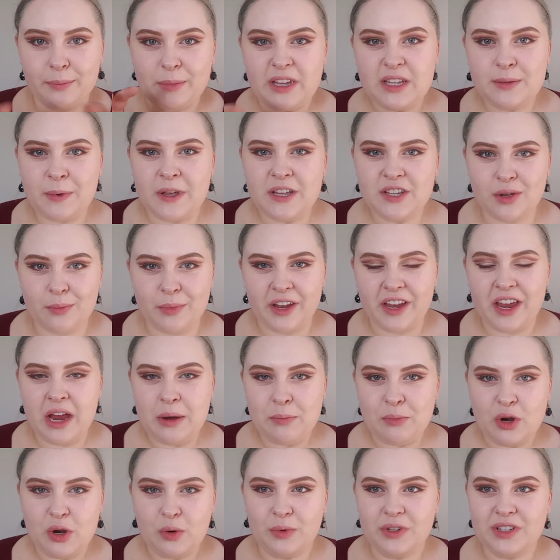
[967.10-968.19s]
space on my
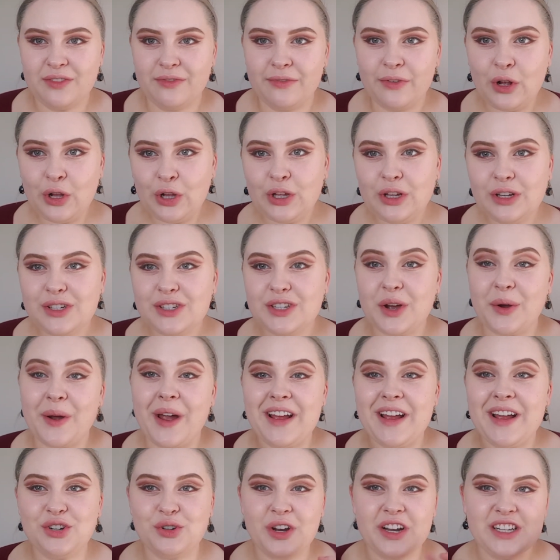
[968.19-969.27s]
camera was full, so I
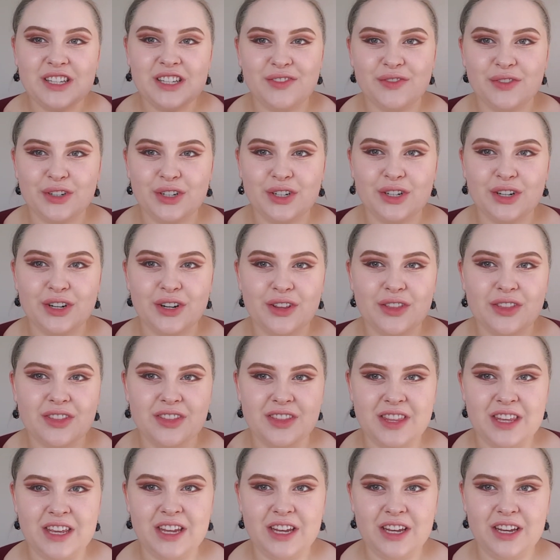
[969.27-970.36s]
had to transfer
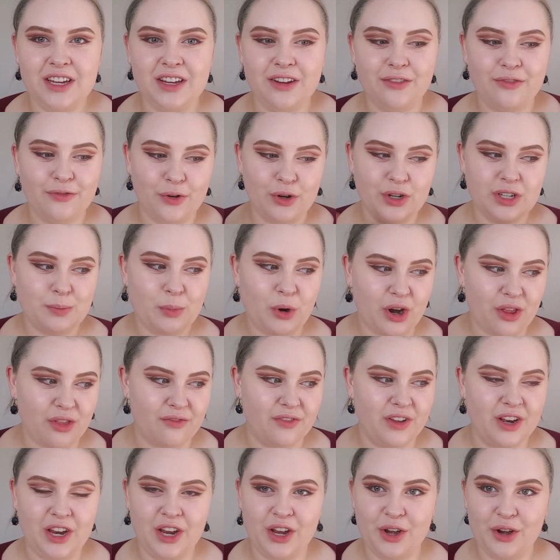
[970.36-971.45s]
the first part of the
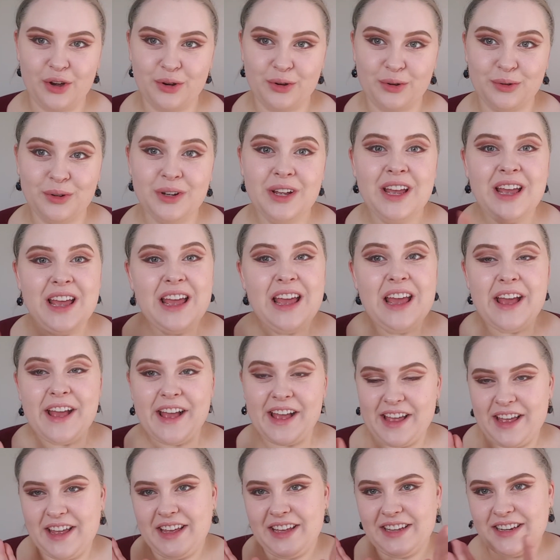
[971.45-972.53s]
video.
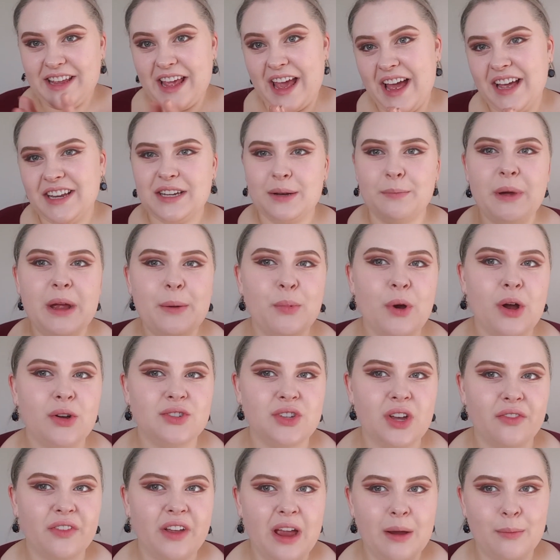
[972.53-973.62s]
And yeah, I did my brows
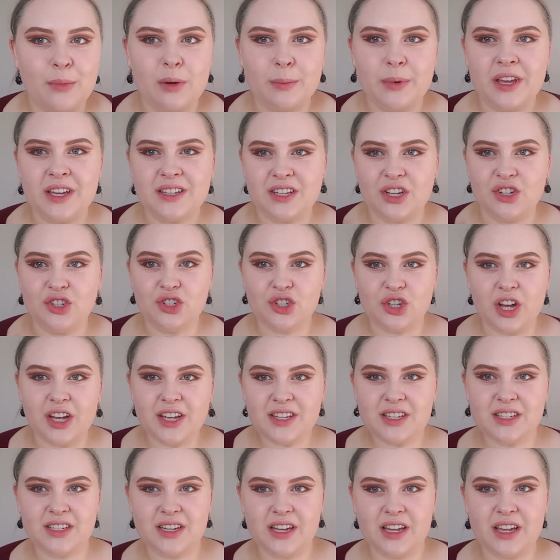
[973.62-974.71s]
off camera because I
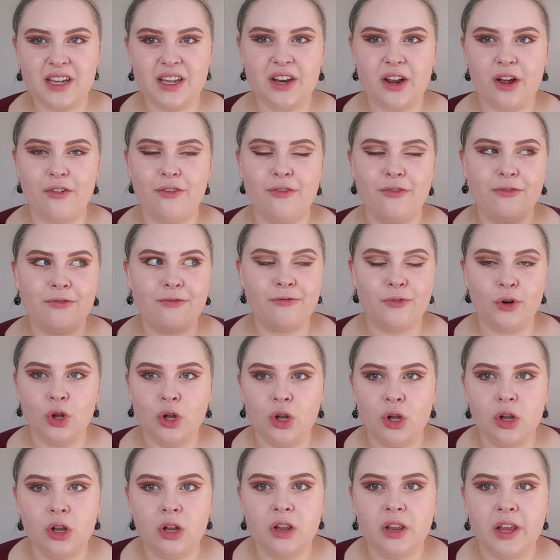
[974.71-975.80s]
just did a
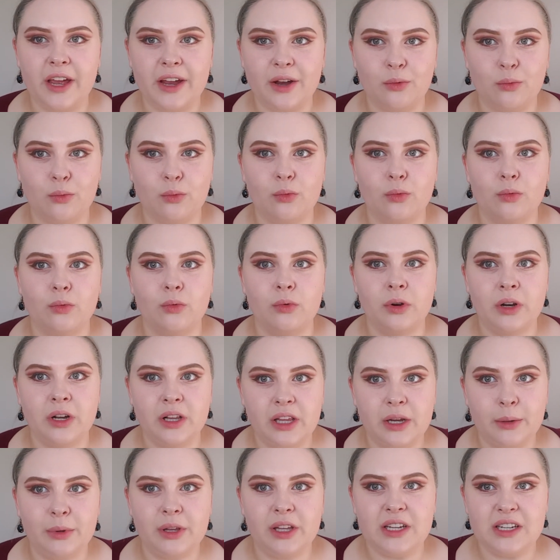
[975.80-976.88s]
full, like,
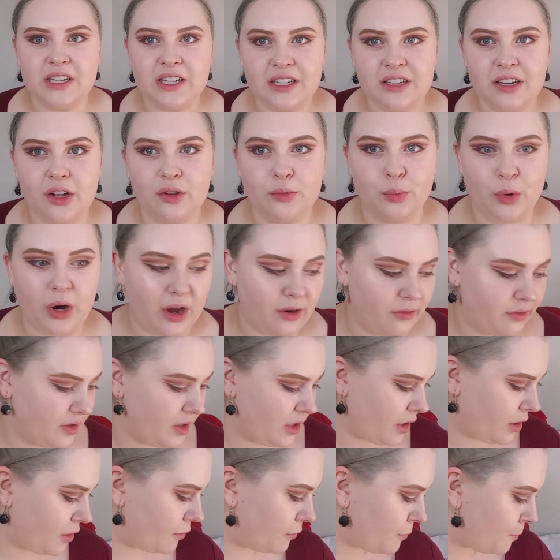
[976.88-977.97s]
really, really detailed brow
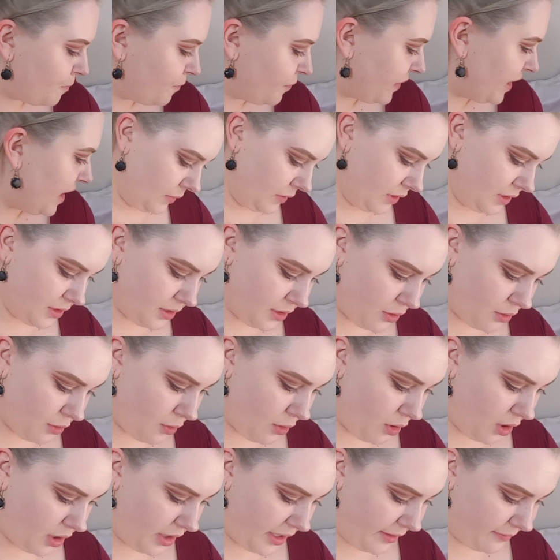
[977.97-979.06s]
video. So
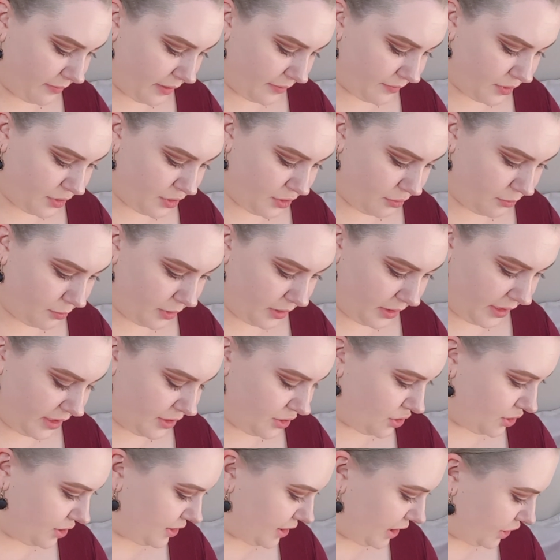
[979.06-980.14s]
all I have left to do really is
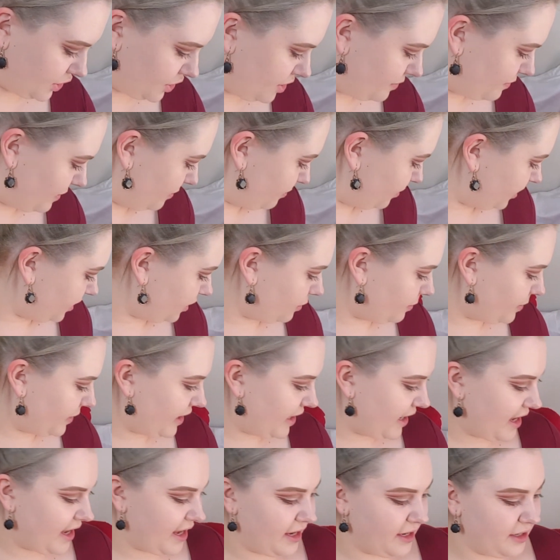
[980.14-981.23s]
just touch them up a little
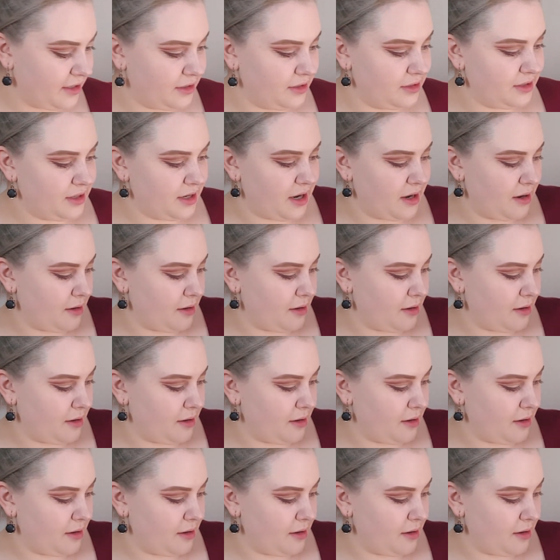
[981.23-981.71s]
bit and